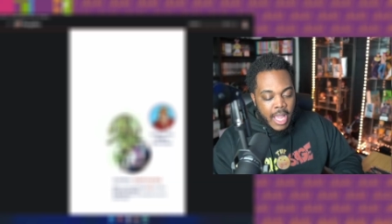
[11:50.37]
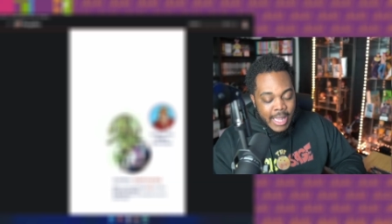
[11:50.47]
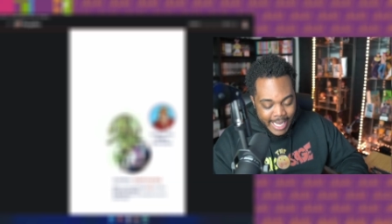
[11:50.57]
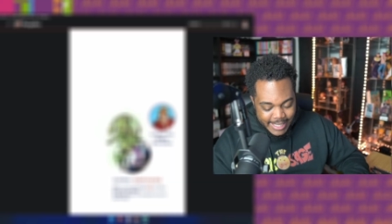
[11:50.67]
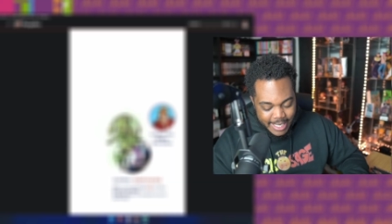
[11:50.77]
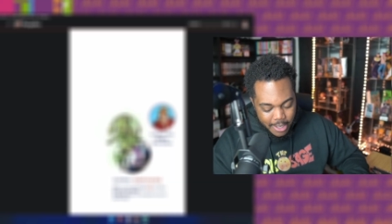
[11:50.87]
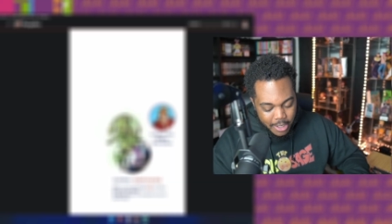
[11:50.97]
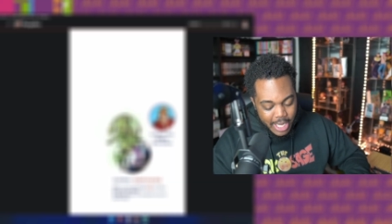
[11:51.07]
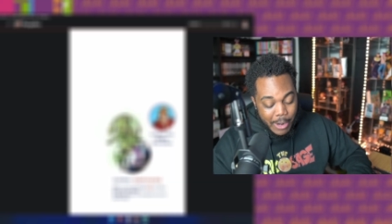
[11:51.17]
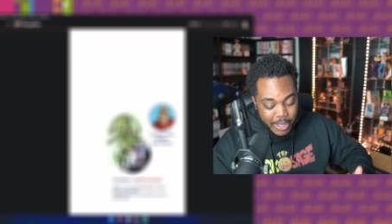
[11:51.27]
like I said
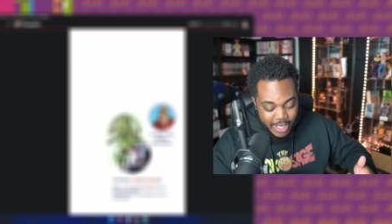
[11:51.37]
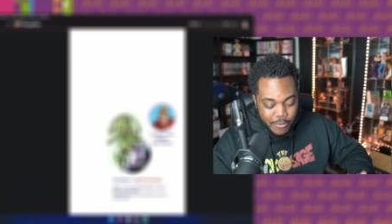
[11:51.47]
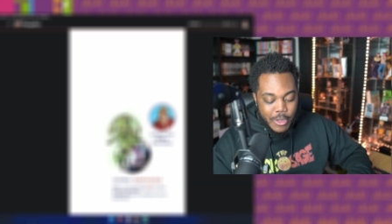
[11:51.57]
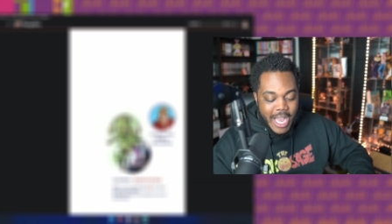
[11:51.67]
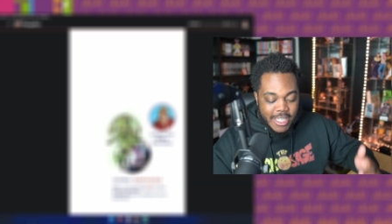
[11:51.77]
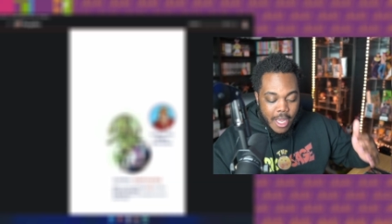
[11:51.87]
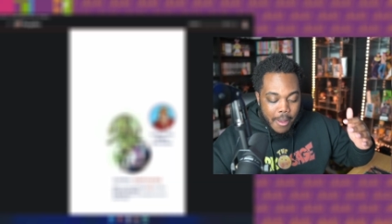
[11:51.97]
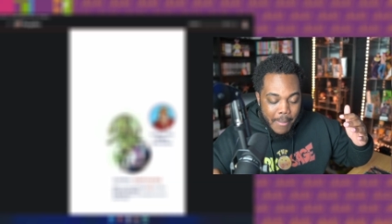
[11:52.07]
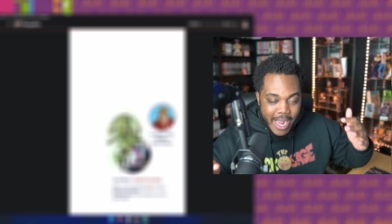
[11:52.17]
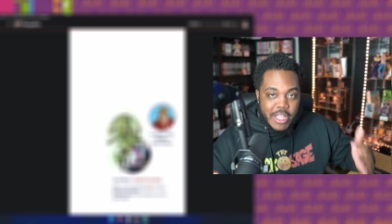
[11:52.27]
earlier, I want to give you guys
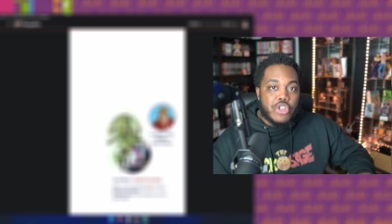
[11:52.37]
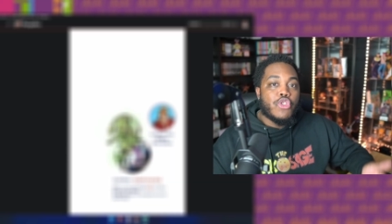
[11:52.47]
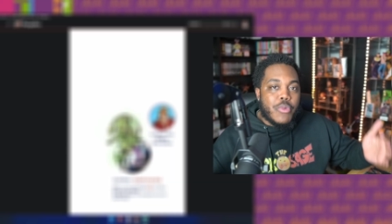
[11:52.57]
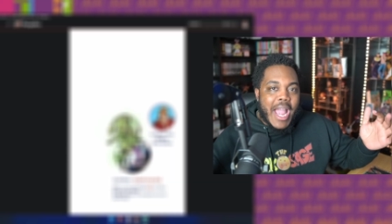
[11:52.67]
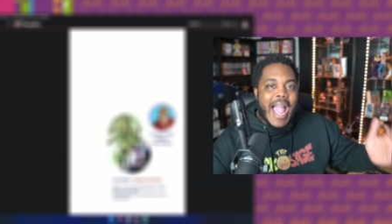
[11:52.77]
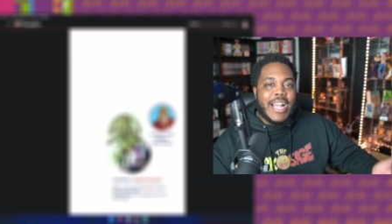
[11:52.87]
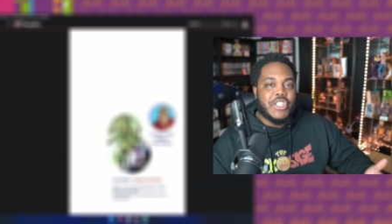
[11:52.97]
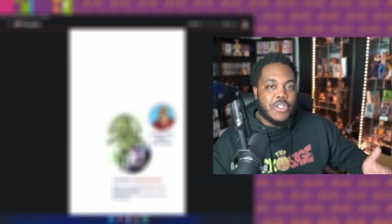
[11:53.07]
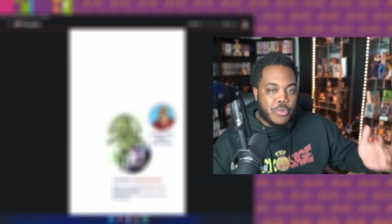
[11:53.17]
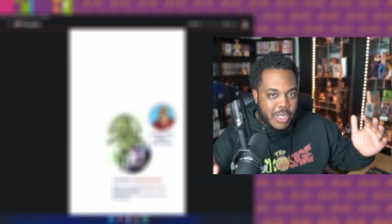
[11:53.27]
my initial
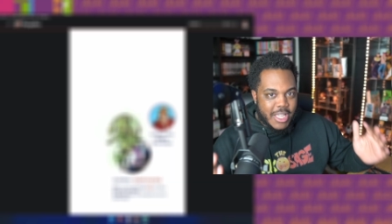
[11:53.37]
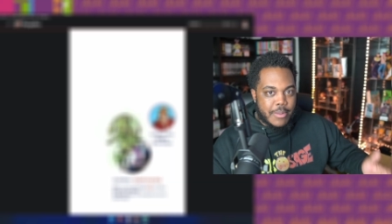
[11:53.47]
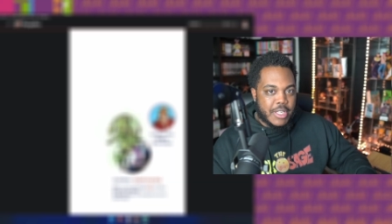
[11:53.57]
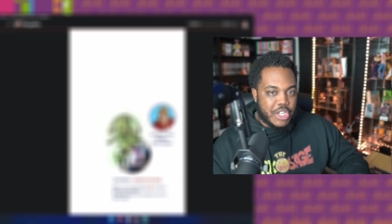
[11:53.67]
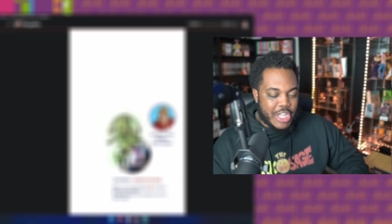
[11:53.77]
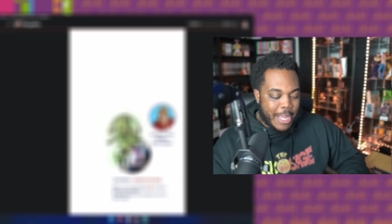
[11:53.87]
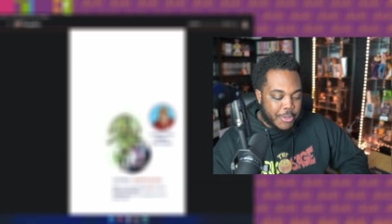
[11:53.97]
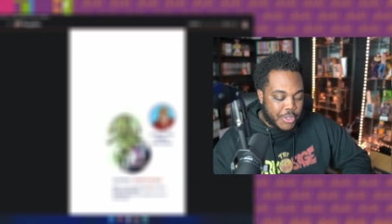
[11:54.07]
reactions when it comes to these chapters.